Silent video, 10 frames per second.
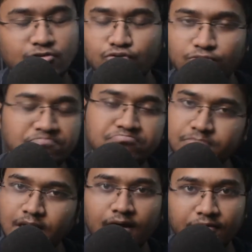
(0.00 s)
So
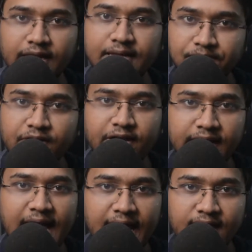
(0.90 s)
yeah,
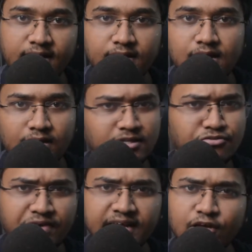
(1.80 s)
really handy.
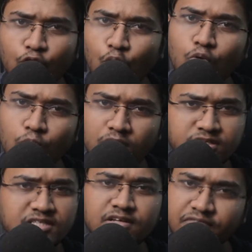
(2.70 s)
This fitting your own
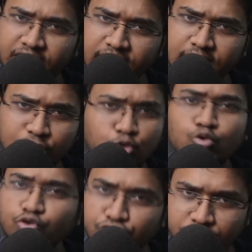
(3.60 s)
words is a very
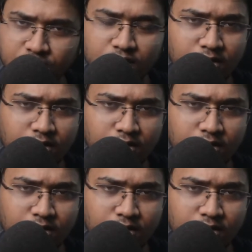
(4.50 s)
used